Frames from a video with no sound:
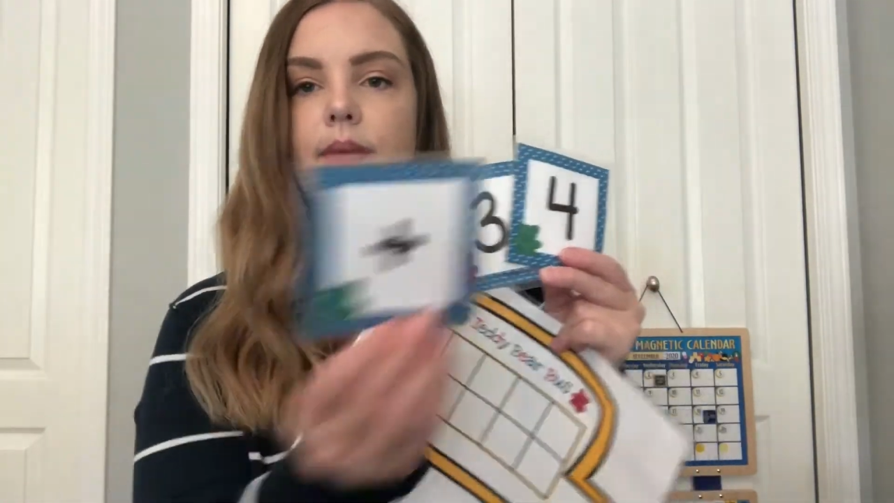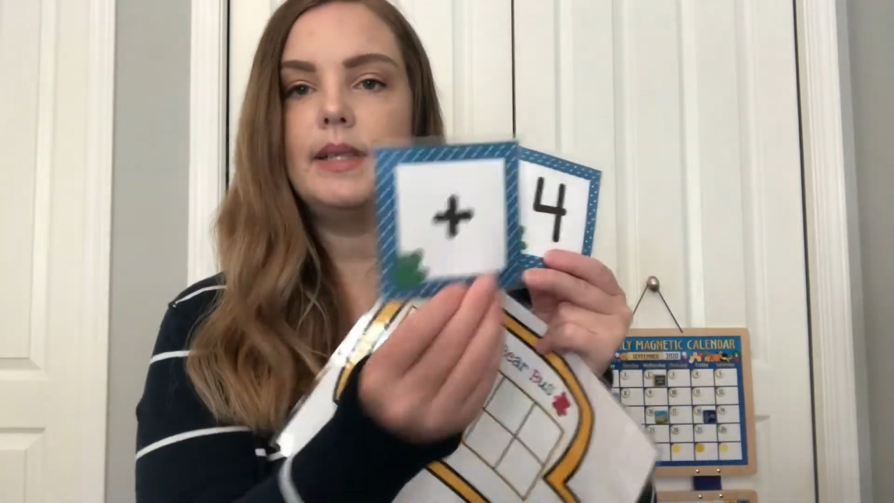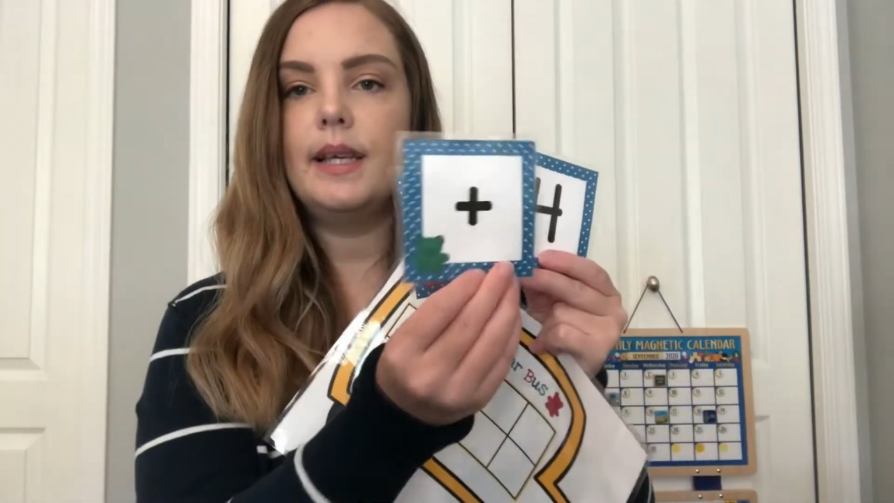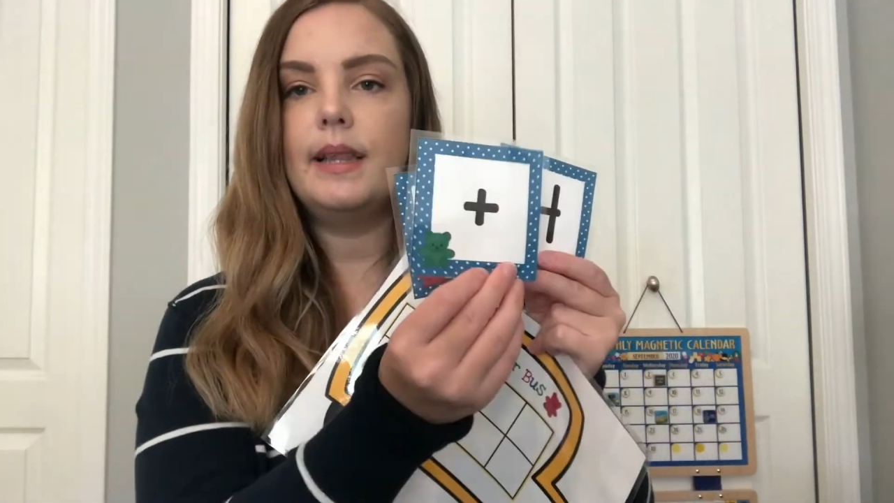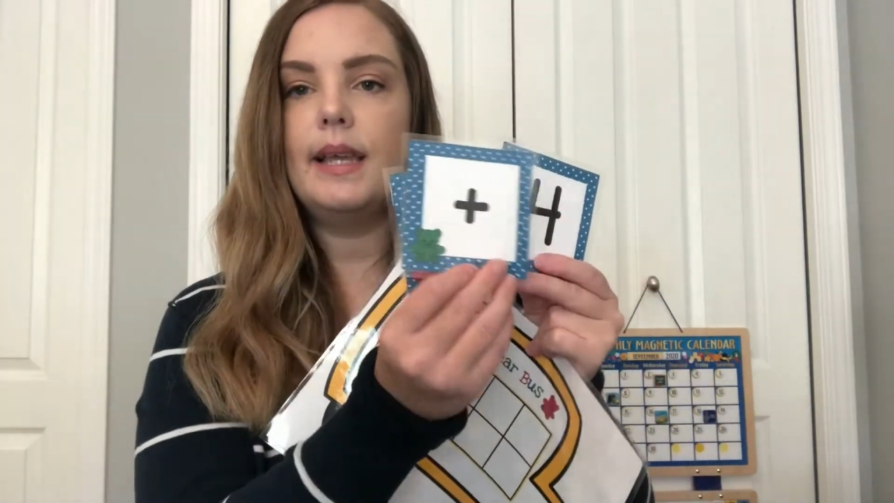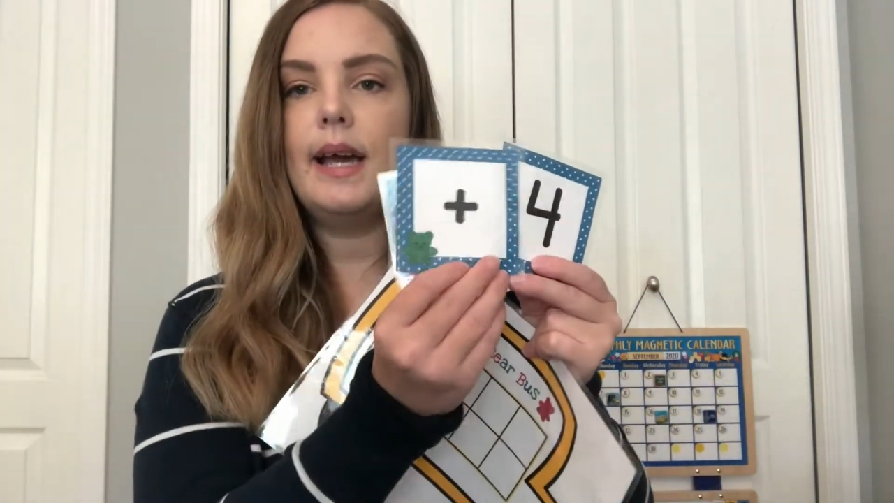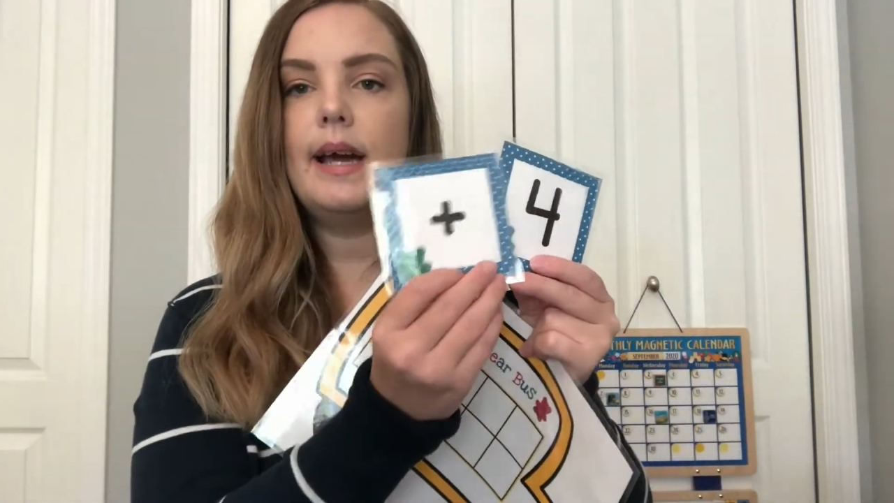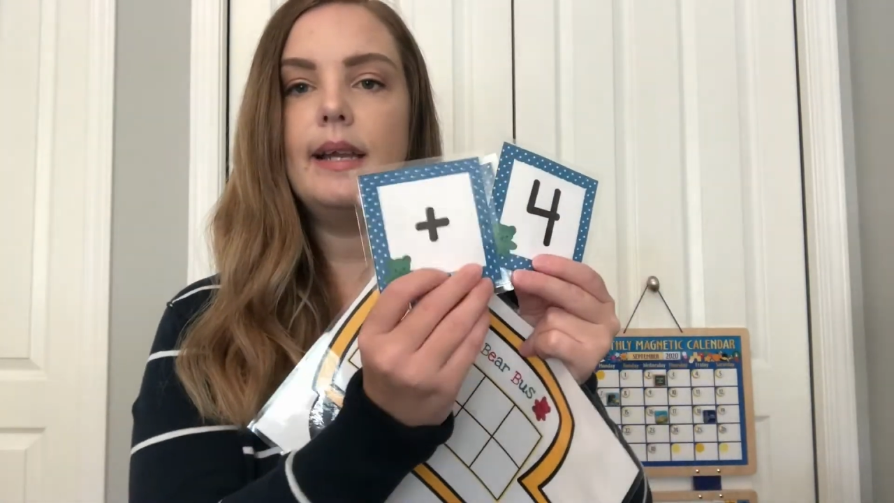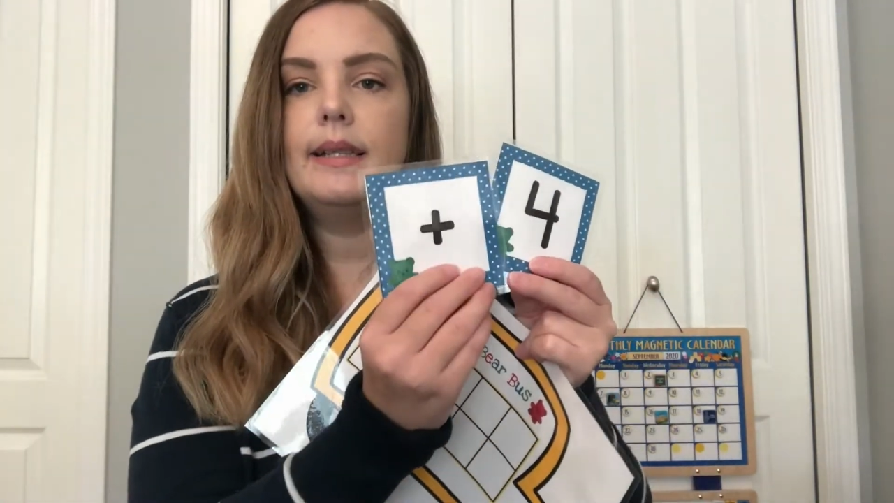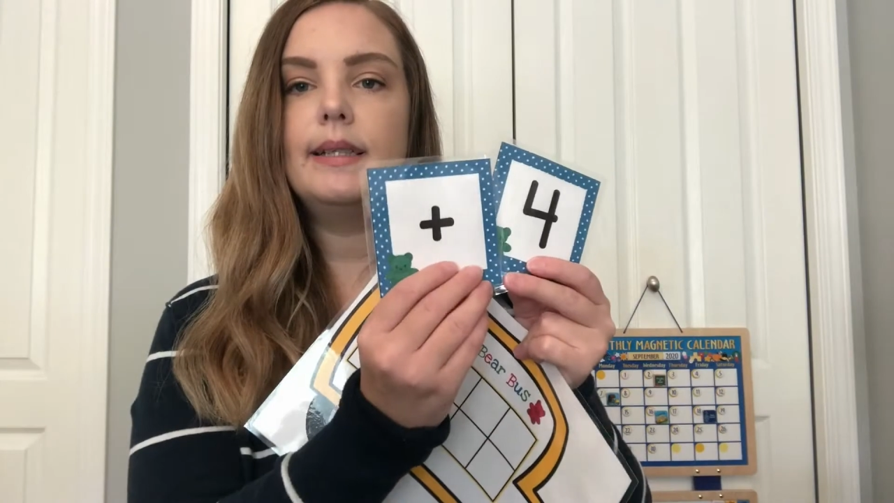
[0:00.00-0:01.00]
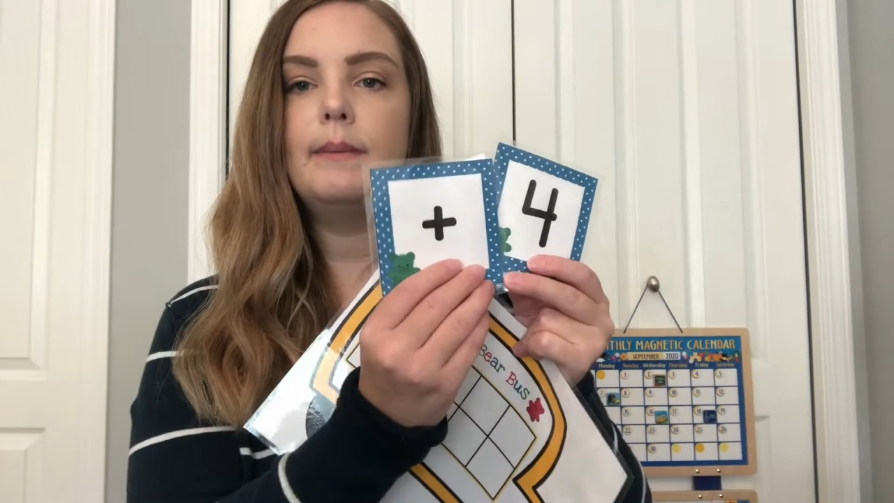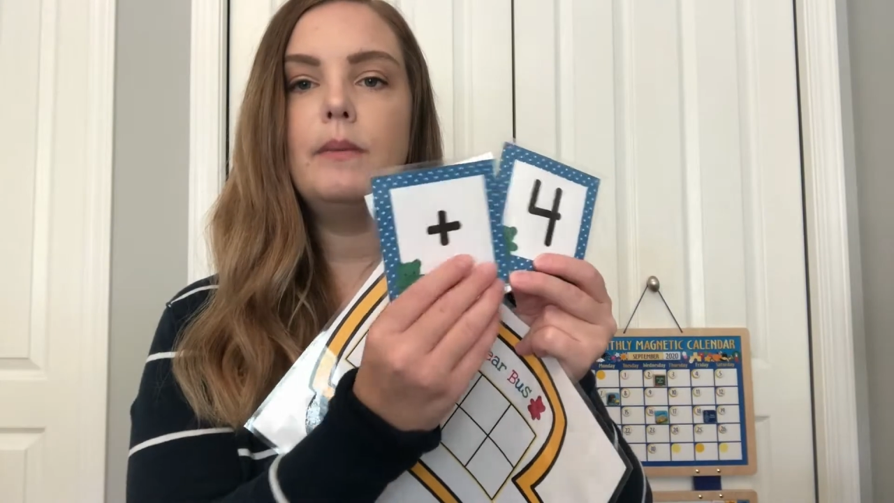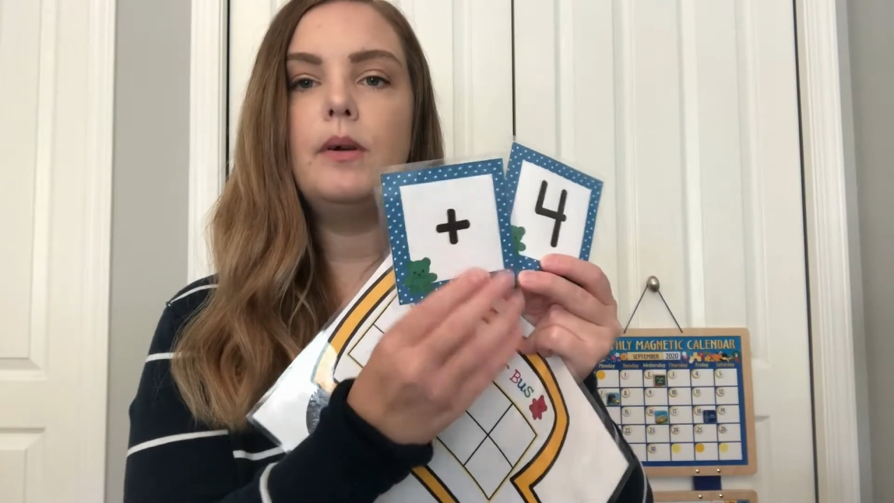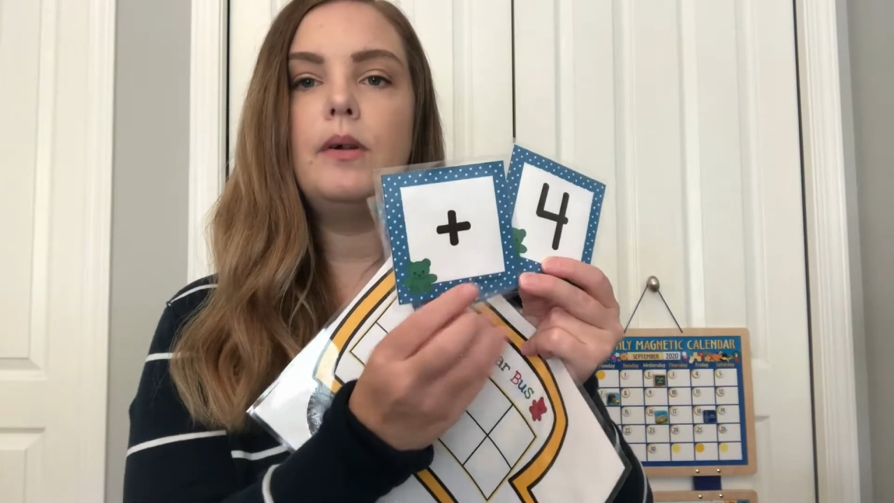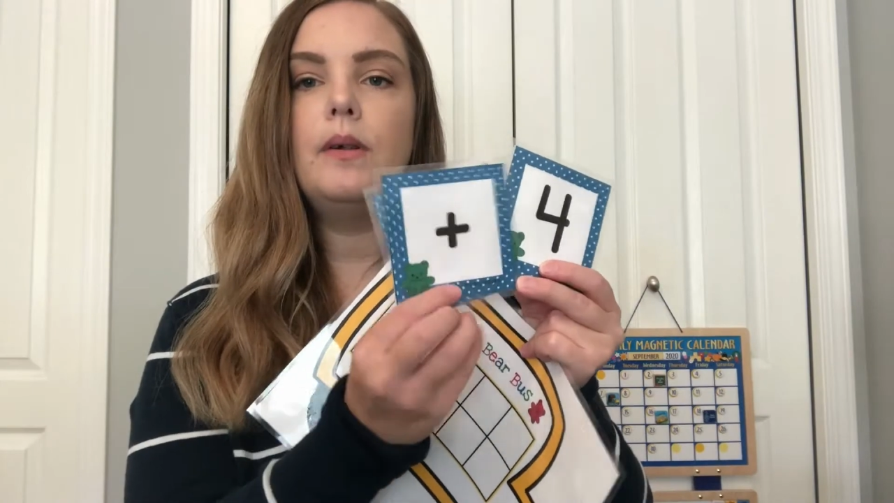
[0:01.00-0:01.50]
take the adding
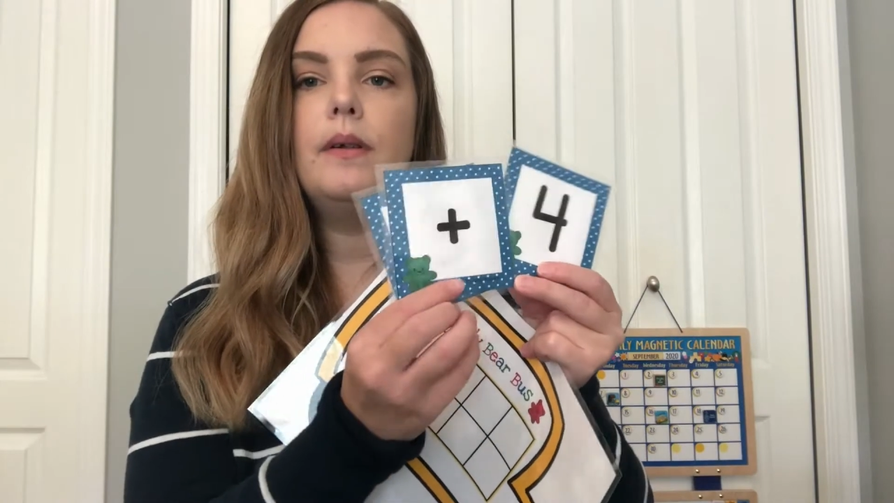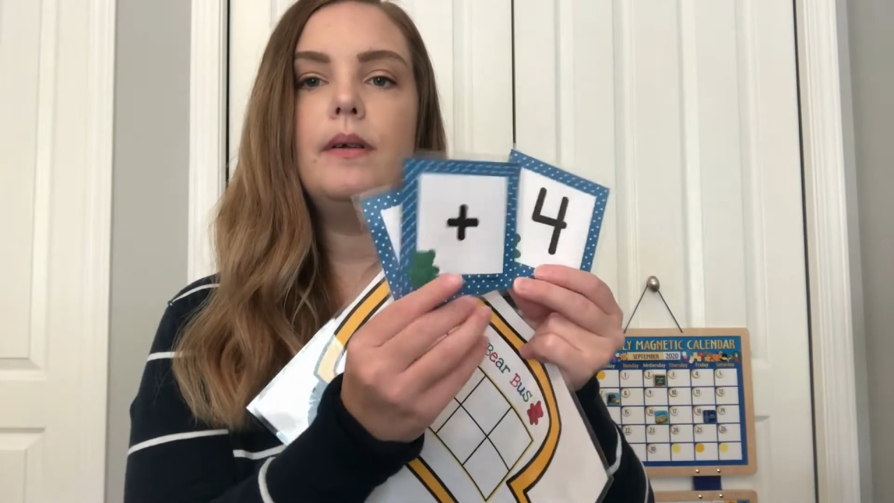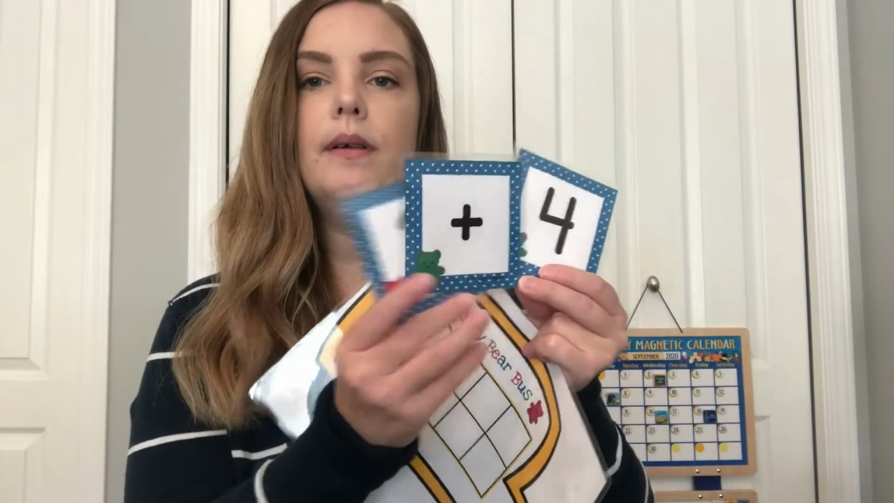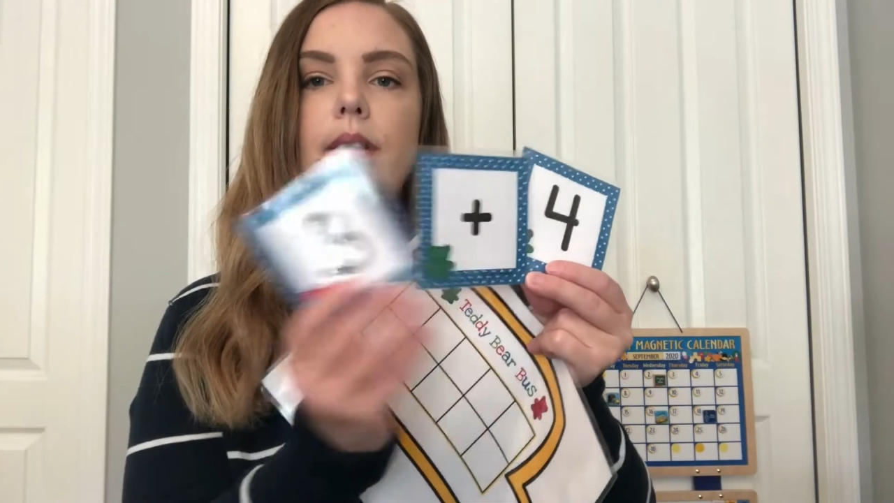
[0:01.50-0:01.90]
symbol,